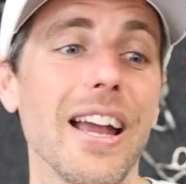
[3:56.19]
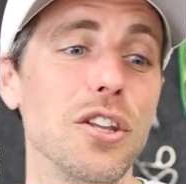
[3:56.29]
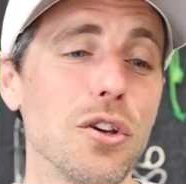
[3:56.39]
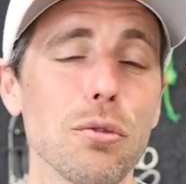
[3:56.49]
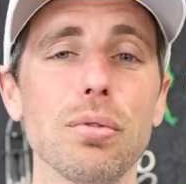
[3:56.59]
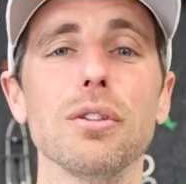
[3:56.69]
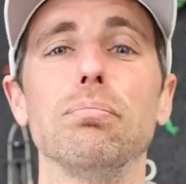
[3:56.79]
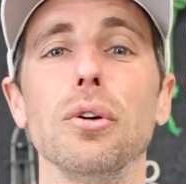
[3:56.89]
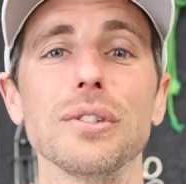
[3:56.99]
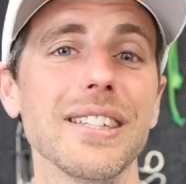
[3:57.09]
and you go to put the
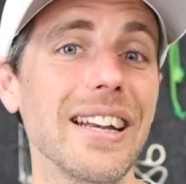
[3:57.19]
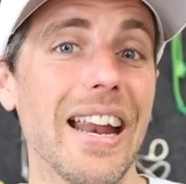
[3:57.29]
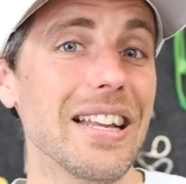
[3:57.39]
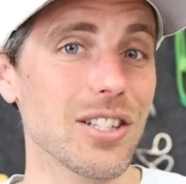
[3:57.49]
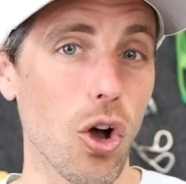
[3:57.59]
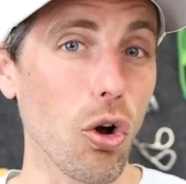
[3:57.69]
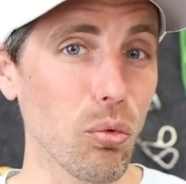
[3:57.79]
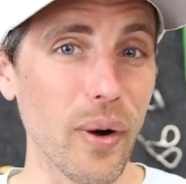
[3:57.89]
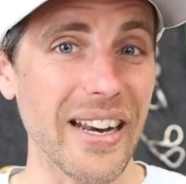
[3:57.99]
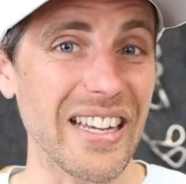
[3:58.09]
bolt in and it's
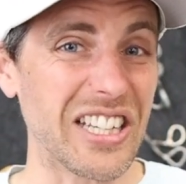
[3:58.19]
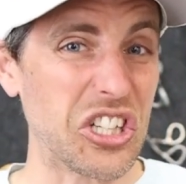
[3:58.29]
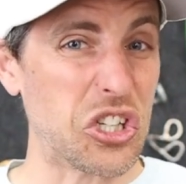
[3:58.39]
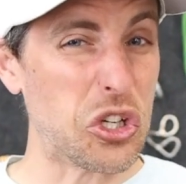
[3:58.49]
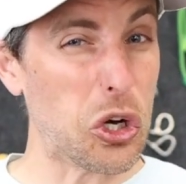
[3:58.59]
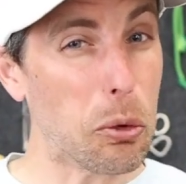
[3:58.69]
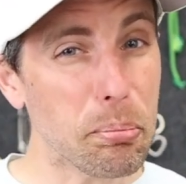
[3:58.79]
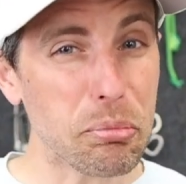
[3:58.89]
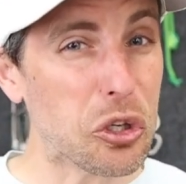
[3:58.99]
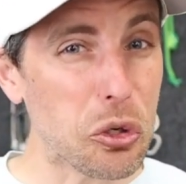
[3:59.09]
already
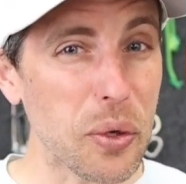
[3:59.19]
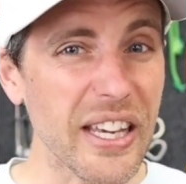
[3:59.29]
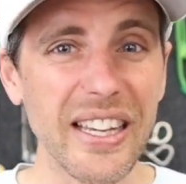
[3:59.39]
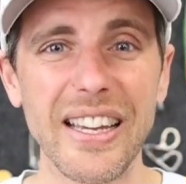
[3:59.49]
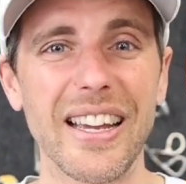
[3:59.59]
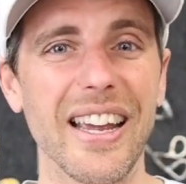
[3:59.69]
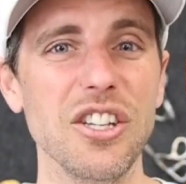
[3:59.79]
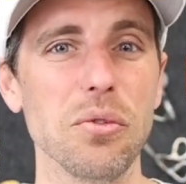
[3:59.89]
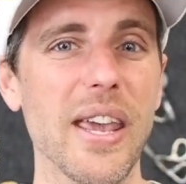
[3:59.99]
gump gooey and you